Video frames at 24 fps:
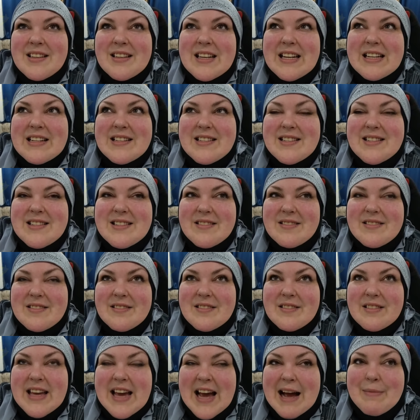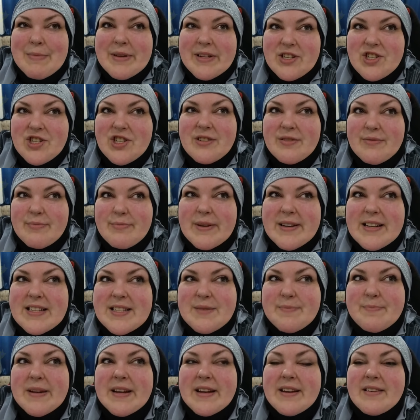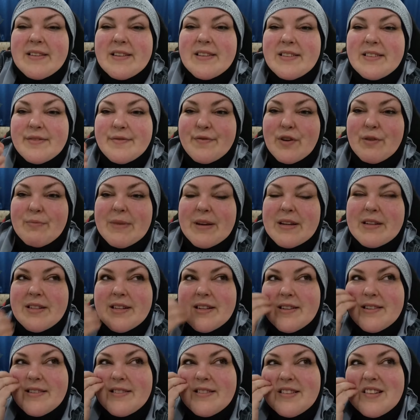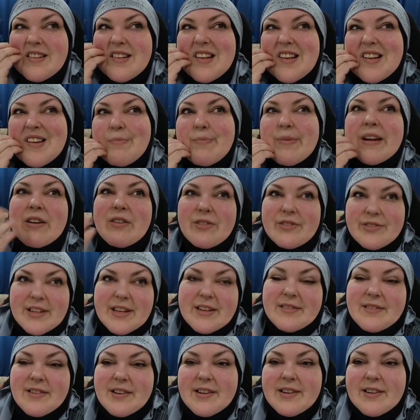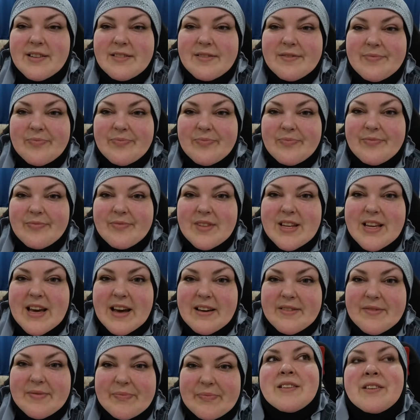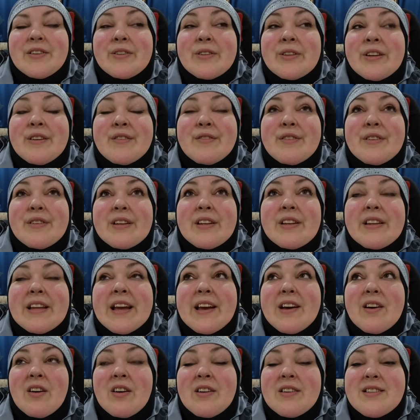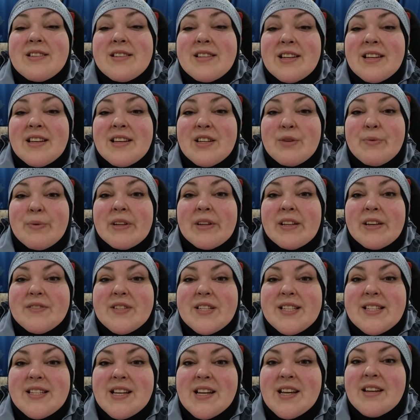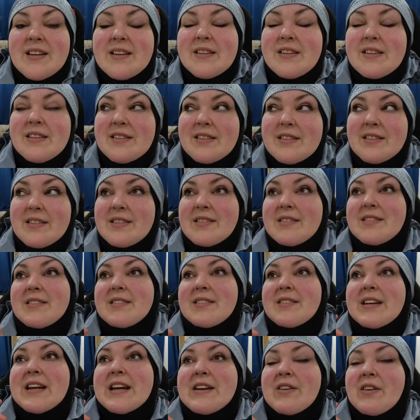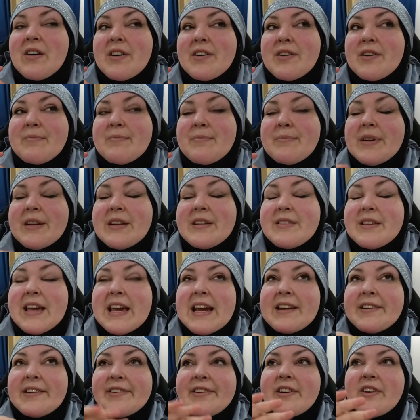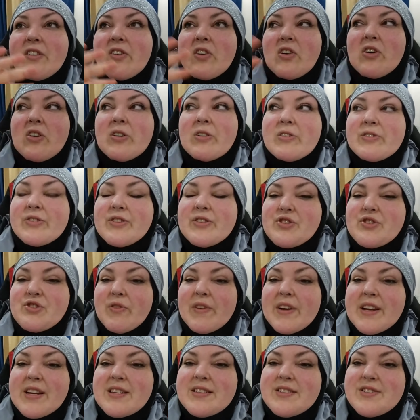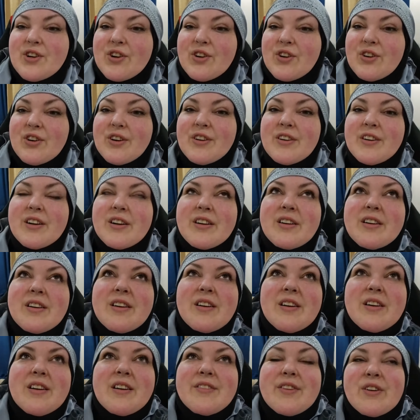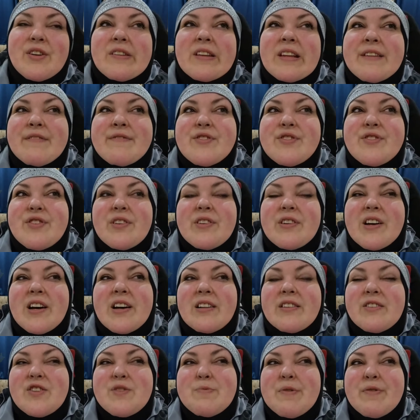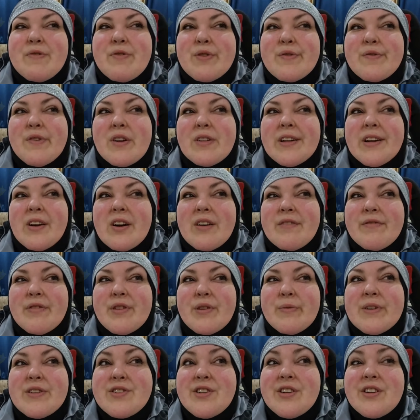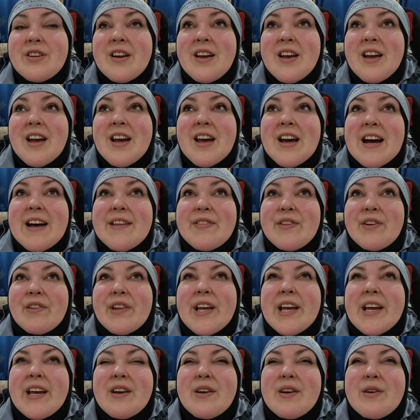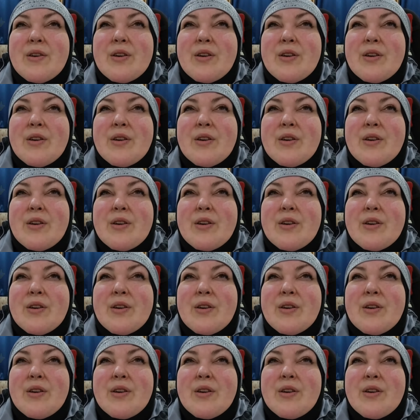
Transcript: It's cabbage, but it's been yeah, fermented, yeah, yeah. pickled. Yeah, yeah, yeah. You'll love. Like honestly, you would love to see in autumn in Canada, all the trees turn their leaves turn colors before falling off for the winter, and they're like